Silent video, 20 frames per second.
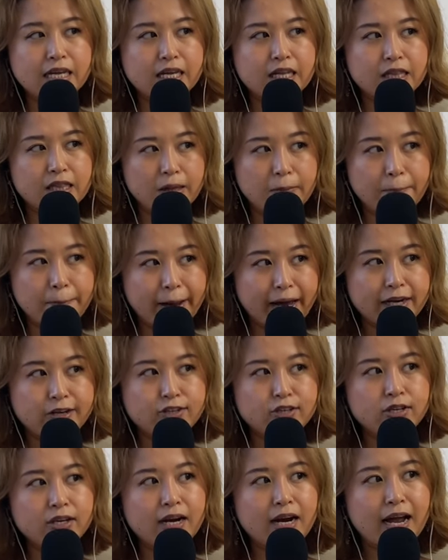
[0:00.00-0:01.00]
the
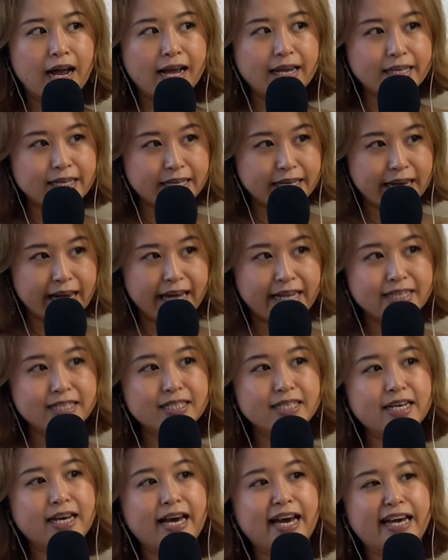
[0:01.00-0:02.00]
better I get
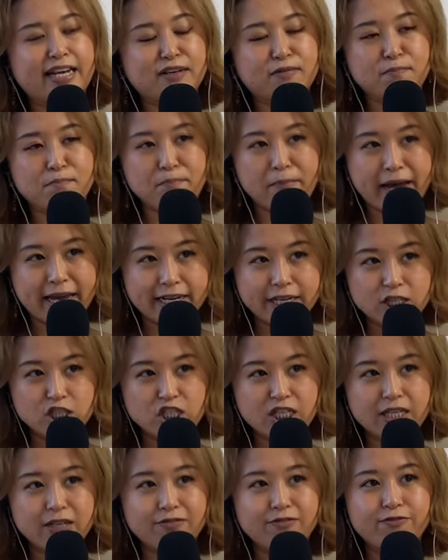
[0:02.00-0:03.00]
at
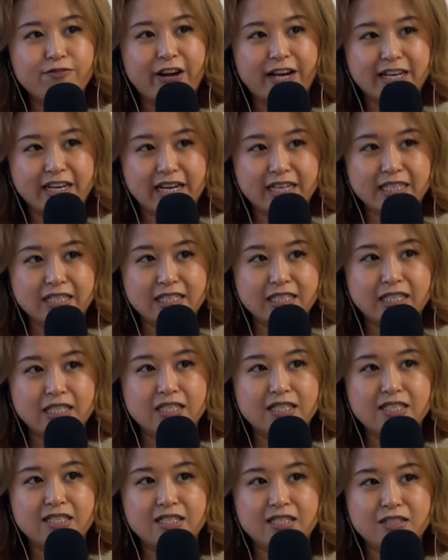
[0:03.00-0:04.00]
managing
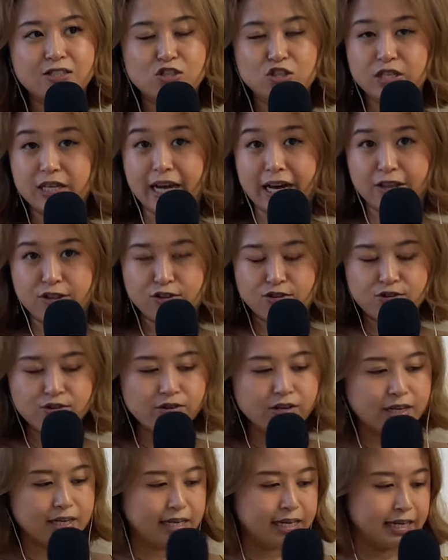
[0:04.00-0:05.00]
finances together
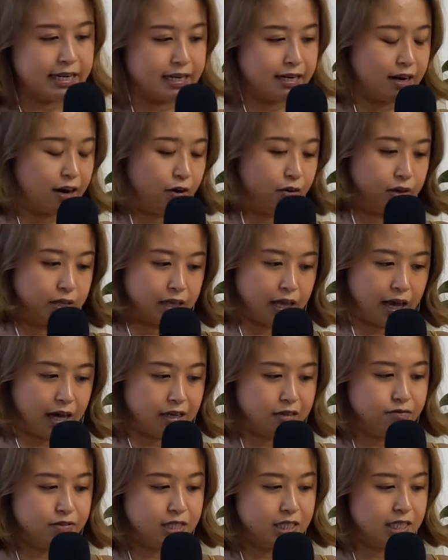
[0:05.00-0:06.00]
in our
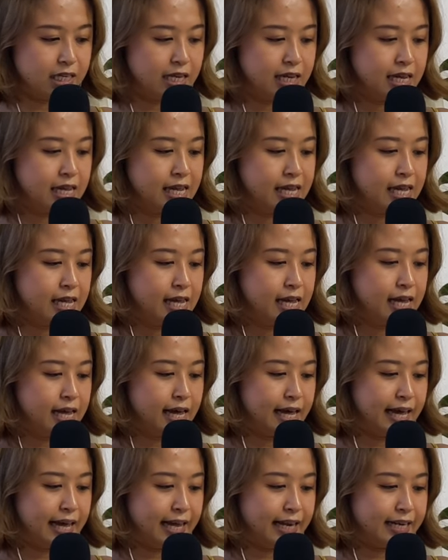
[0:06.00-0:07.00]
lives.
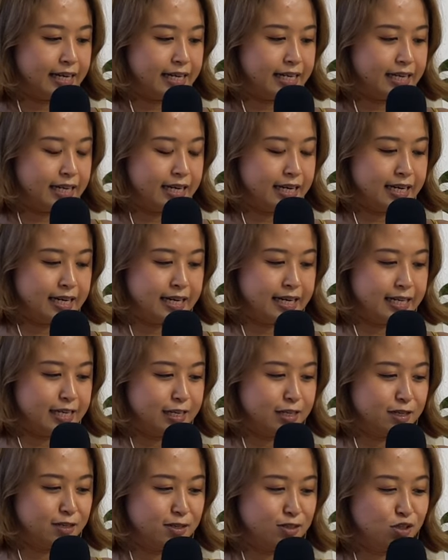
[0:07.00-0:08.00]
And
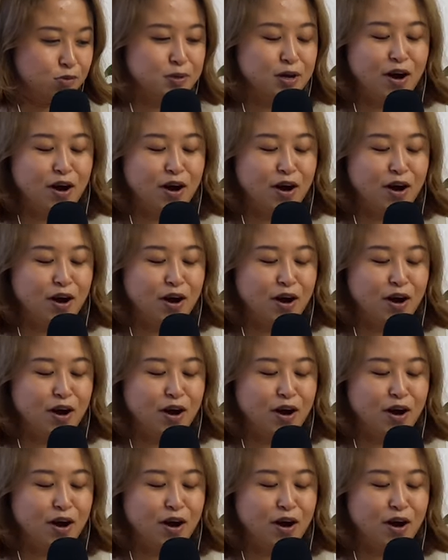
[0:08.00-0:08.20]
to be